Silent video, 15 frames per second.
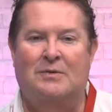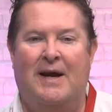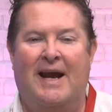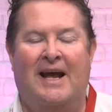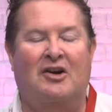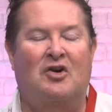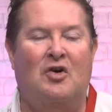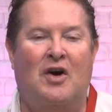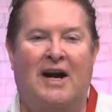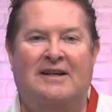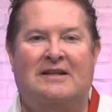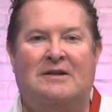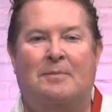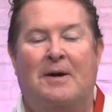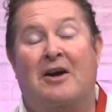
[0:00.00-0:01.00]
We had great
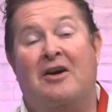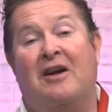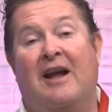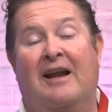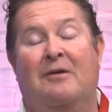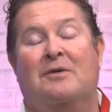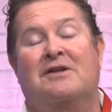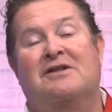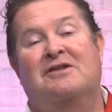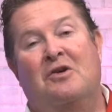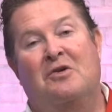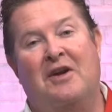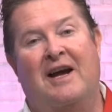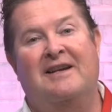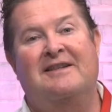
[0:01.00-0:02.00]
spirit, and it was
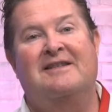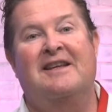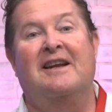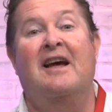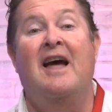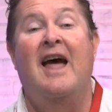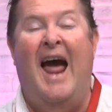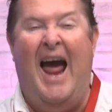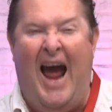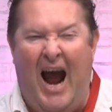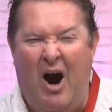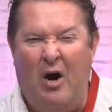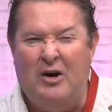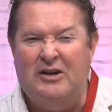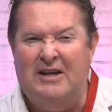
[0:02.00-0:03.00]
so nice that
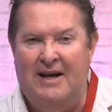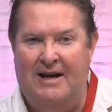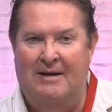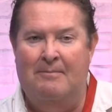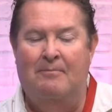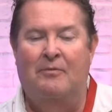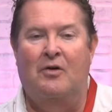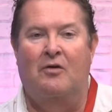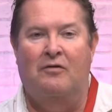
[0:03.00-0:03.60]
our team,